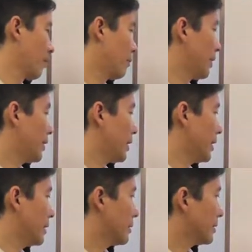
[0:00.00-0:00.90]
with
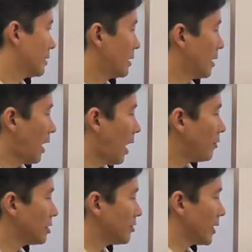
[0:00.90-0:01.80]
is,
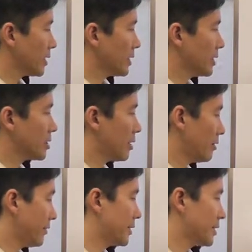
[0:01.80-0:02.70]
how would you actually
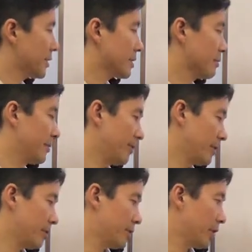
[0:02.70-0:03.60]
solve this system of
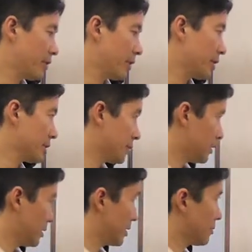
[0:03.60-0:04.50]
linear
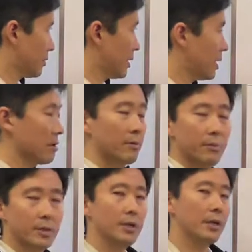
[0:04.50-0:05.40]
equations, this one here
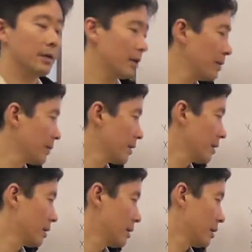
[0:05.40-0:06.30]
in particular,
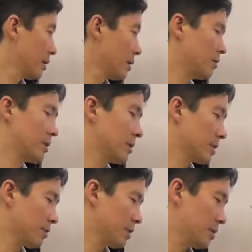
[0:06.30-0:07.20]
using
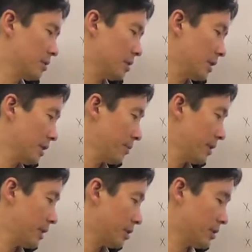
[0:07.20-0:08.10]
substitution,
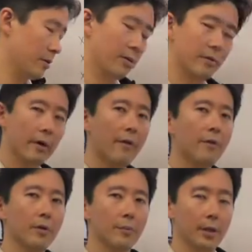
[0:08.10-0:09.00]
elimination, or the
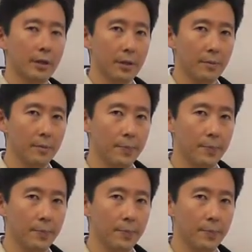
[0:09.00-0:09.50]
graphical method?